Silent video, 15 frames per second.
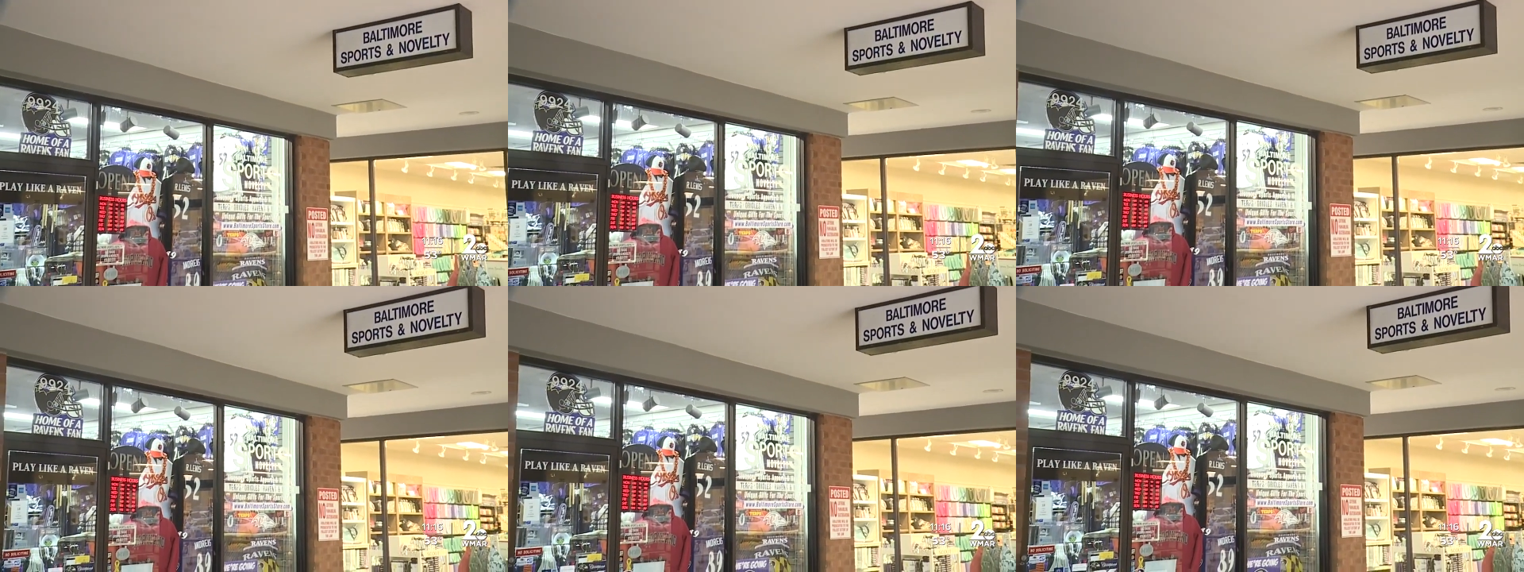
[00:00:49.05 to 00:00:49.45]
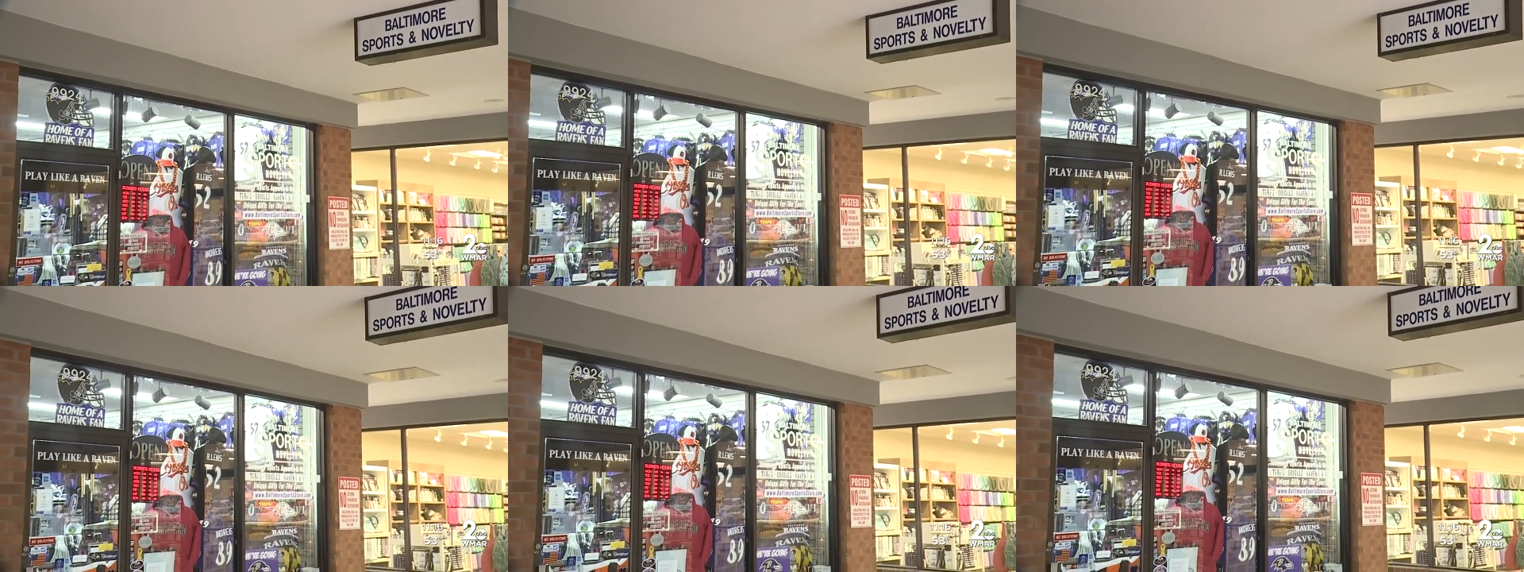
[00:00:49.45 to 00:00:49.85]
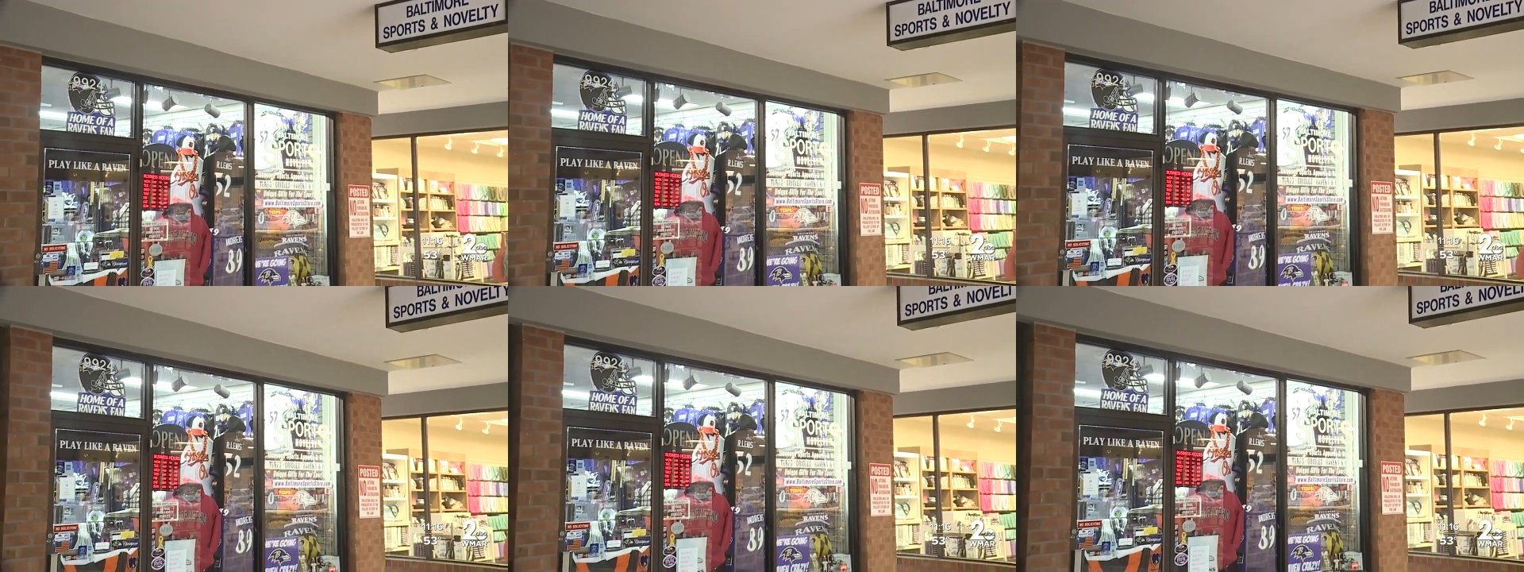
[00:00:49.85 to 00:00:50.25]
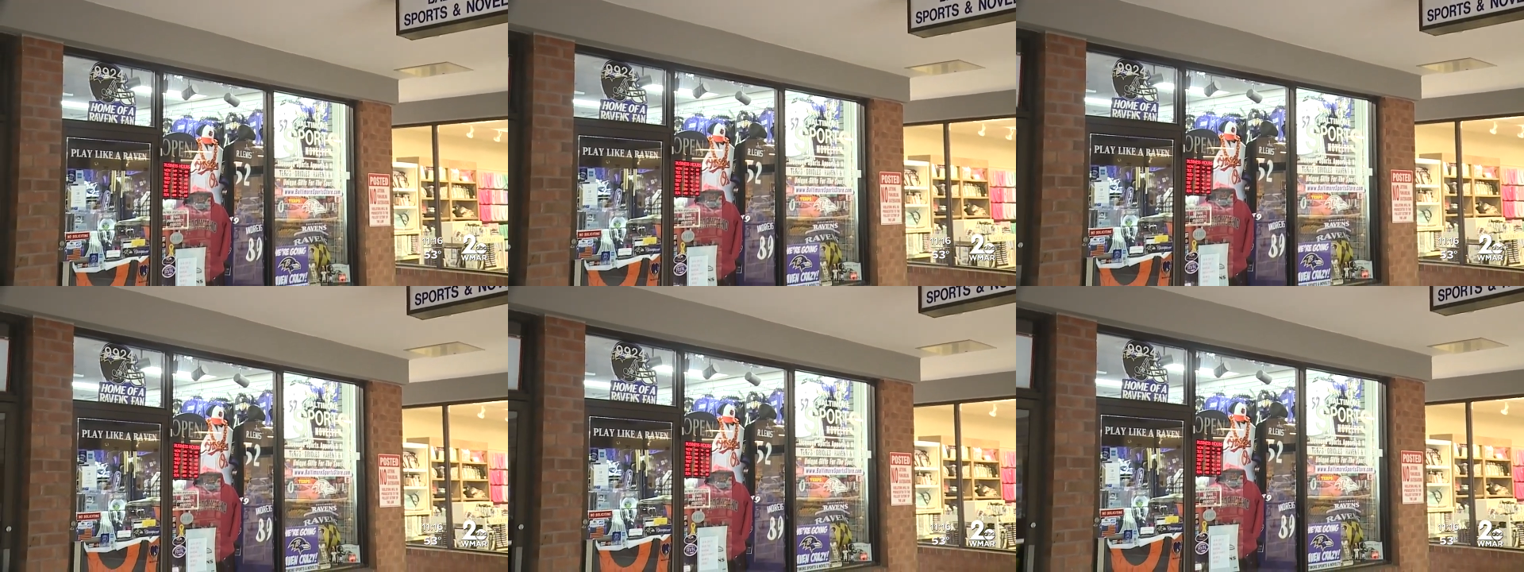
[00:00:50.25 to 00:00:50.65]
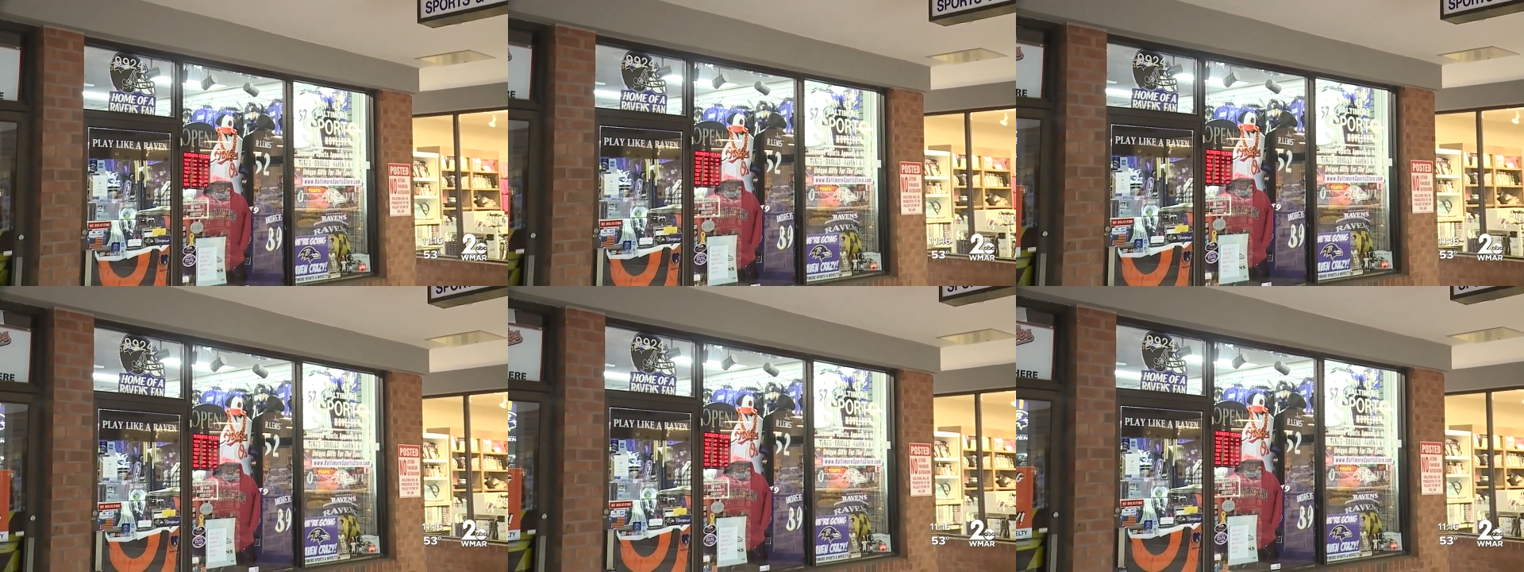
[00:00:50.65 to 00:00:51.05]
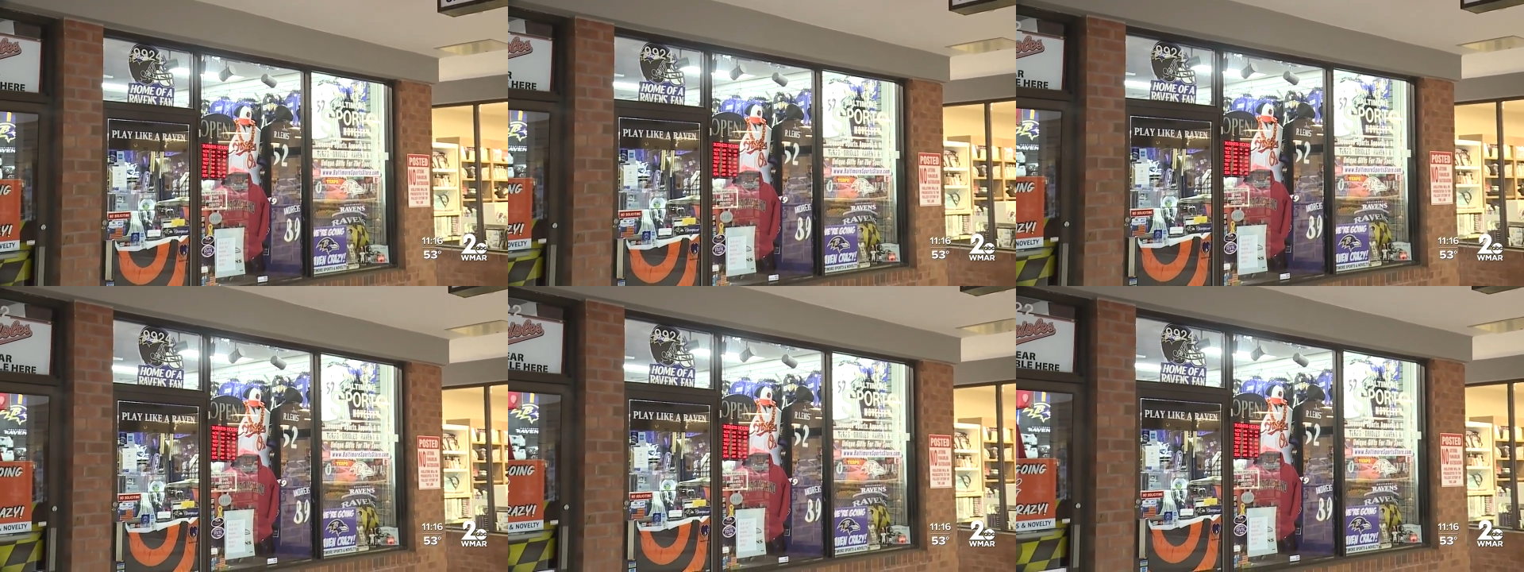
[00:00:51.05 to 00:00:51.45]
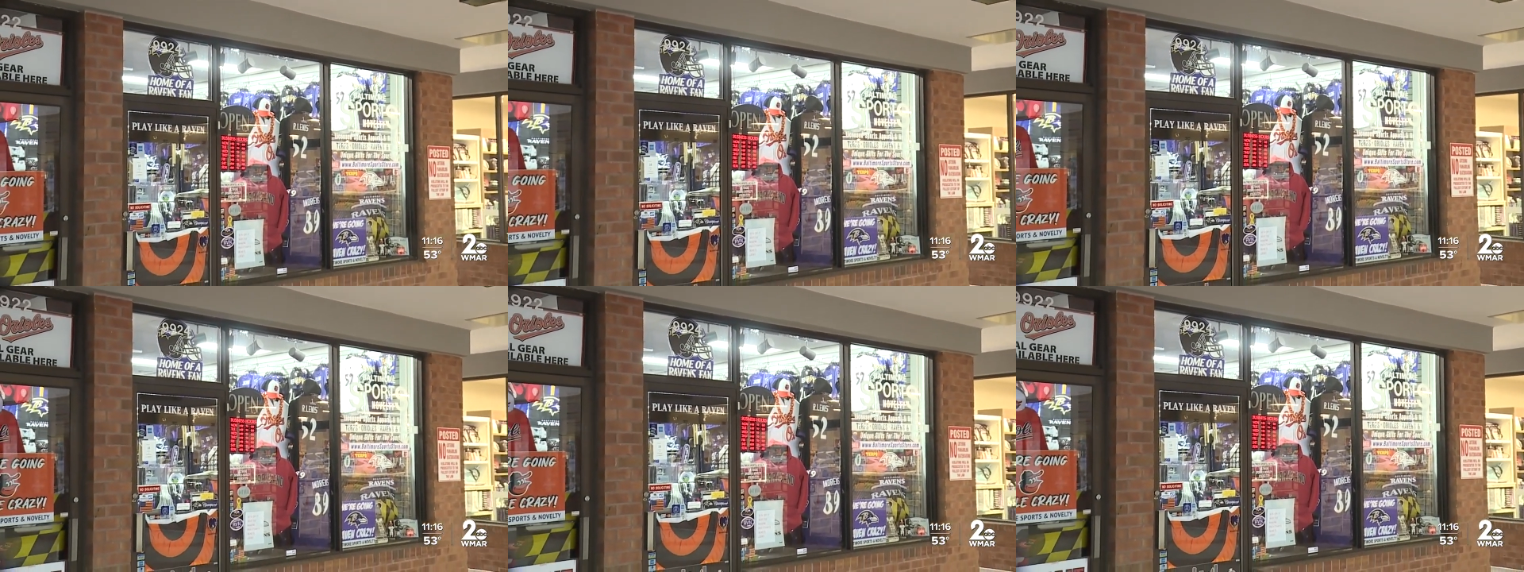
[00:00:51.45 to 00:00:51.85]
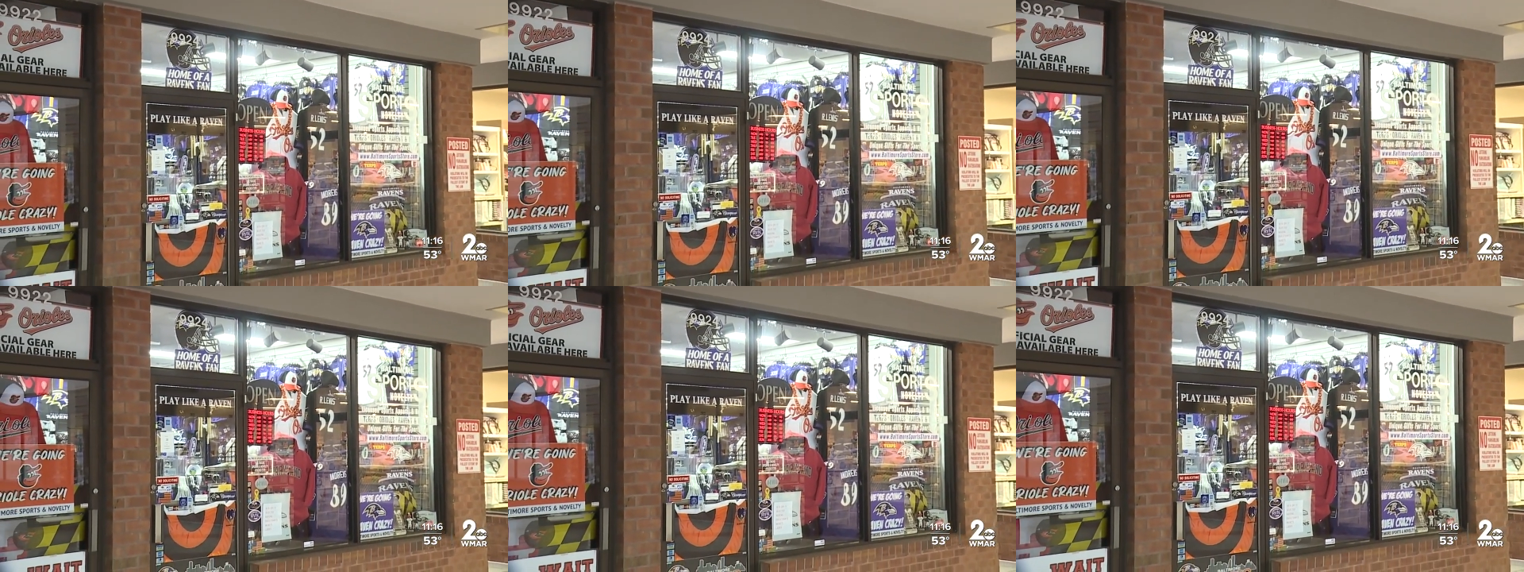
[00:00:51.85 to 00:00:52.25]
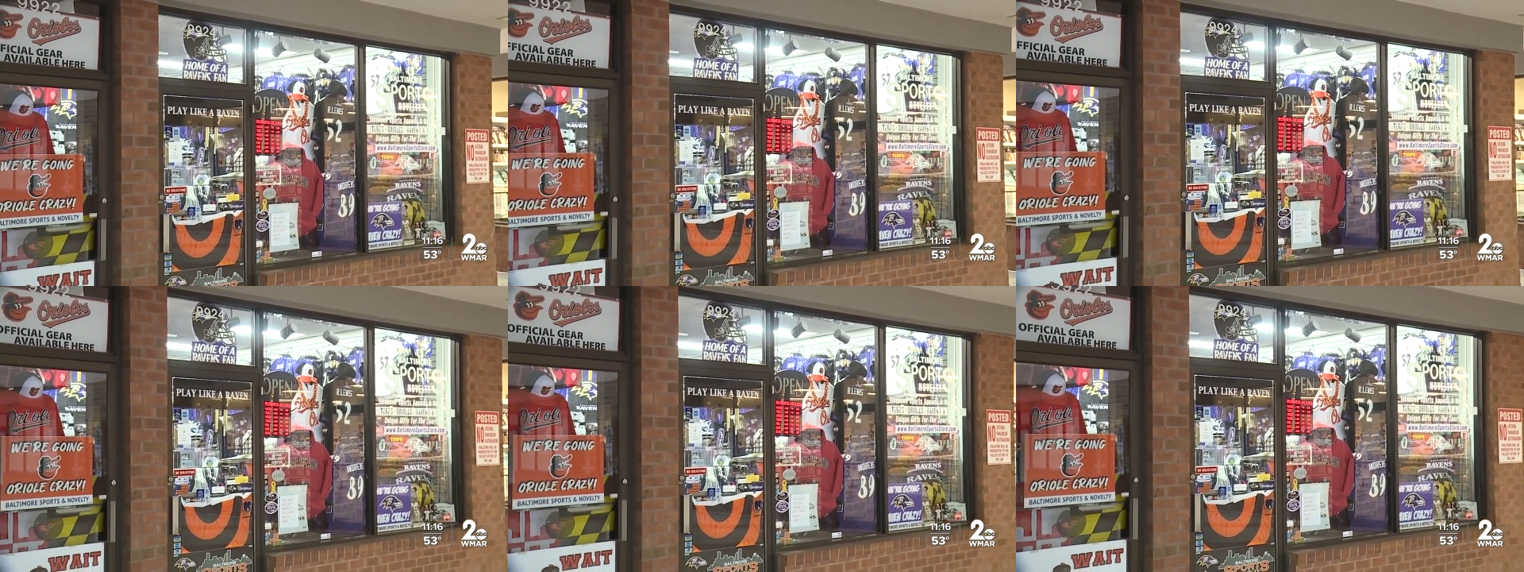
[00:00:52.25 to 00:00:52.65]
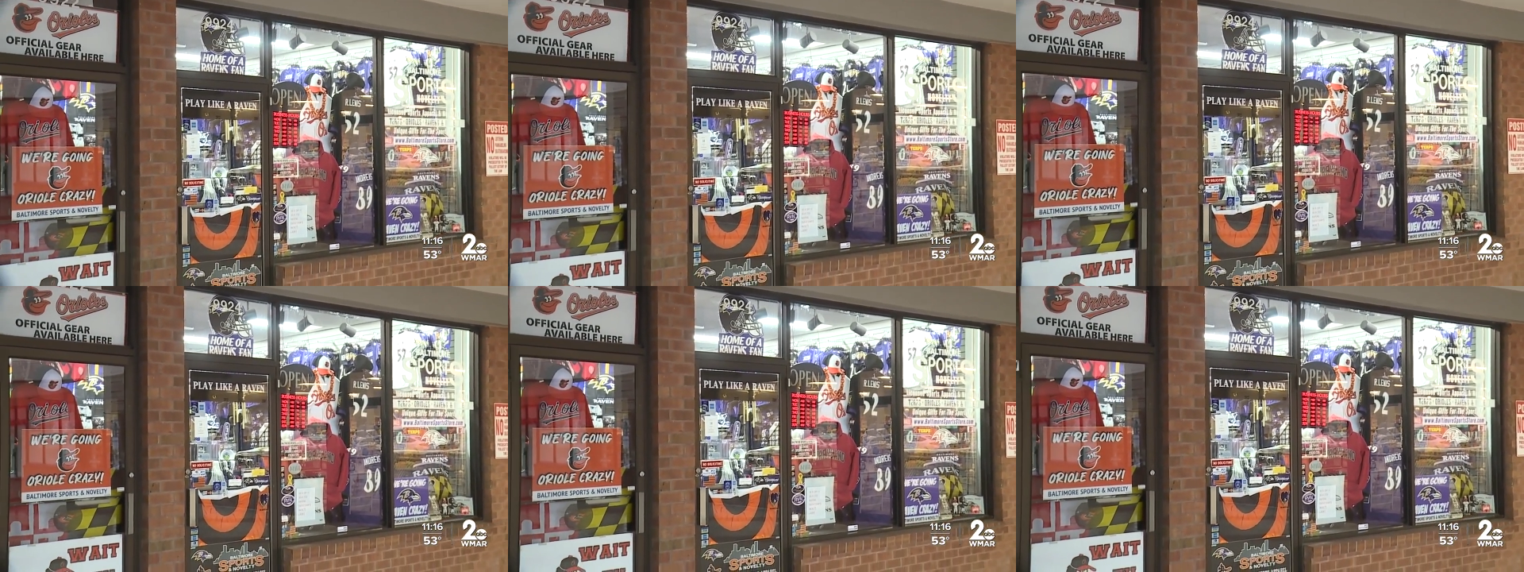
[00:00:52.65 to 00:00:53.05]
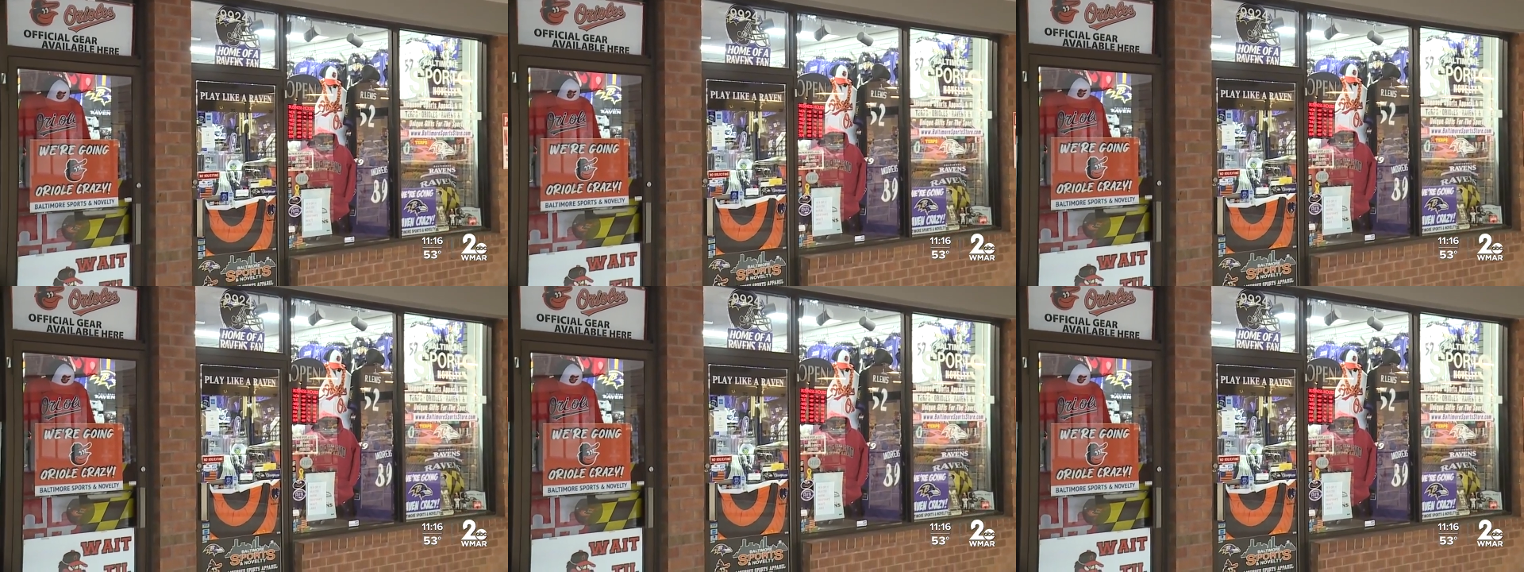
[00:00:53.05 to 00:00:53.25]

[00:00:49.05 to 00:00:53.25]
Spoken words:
(no speaker visible)